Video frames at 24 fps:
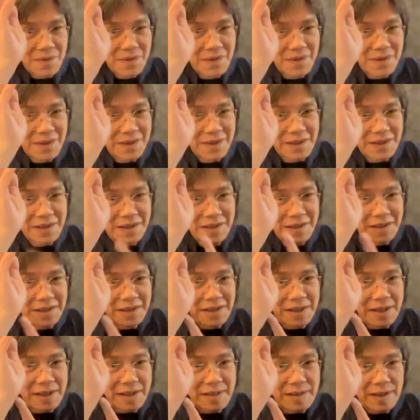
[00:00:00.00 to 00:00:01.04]
see,
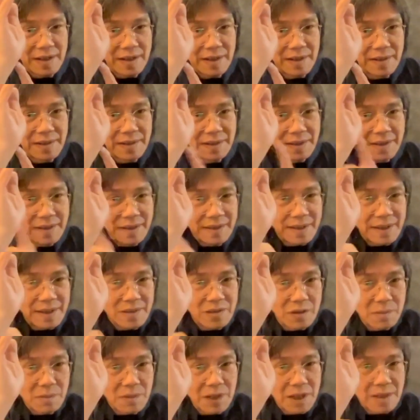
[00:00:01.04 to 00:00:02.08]
it's here. That's
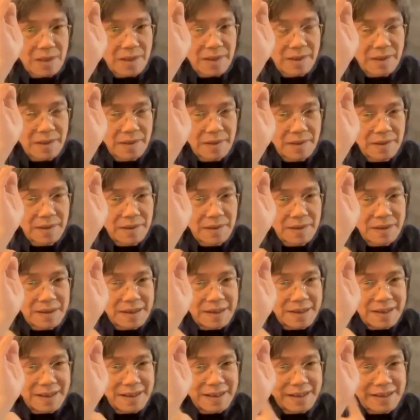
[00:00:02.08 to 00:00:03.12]
the marker.
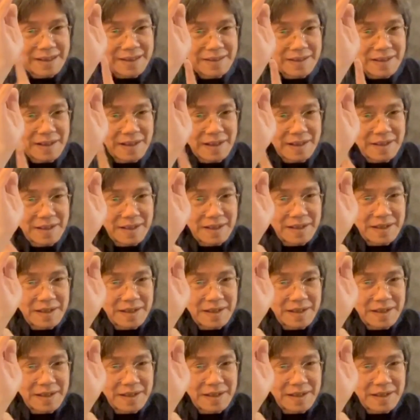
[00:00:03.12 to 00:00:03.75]
See that?